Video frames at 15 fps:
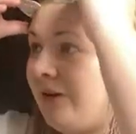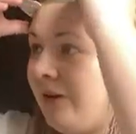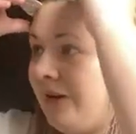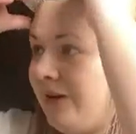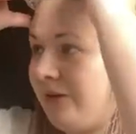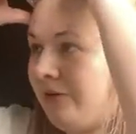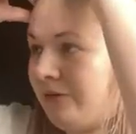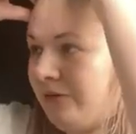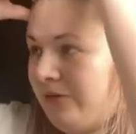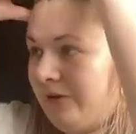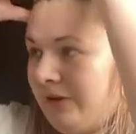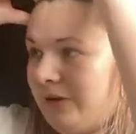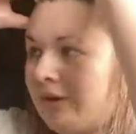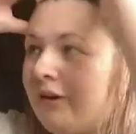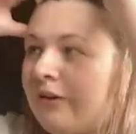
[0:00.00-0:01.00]
I don't
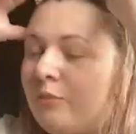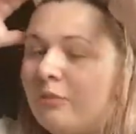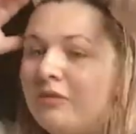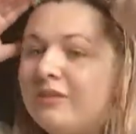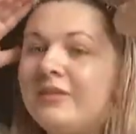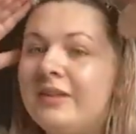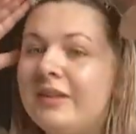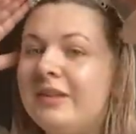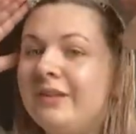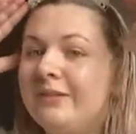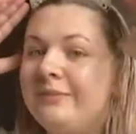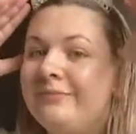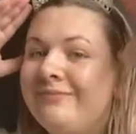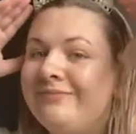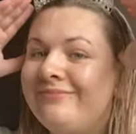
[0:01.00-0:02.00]
think I want it.
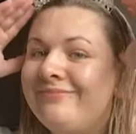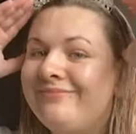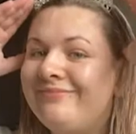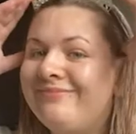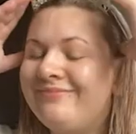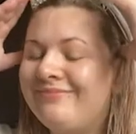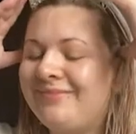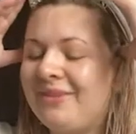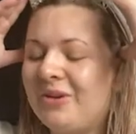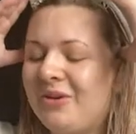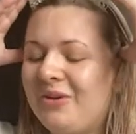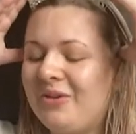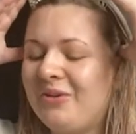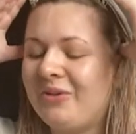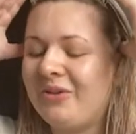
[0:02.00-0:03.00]
I
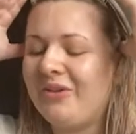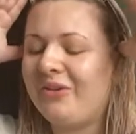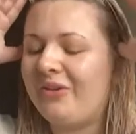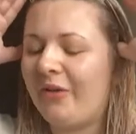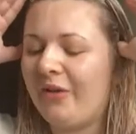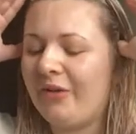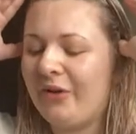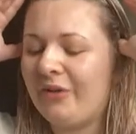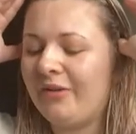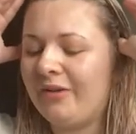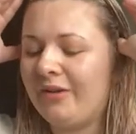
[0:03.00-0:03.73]
don't know. I don't...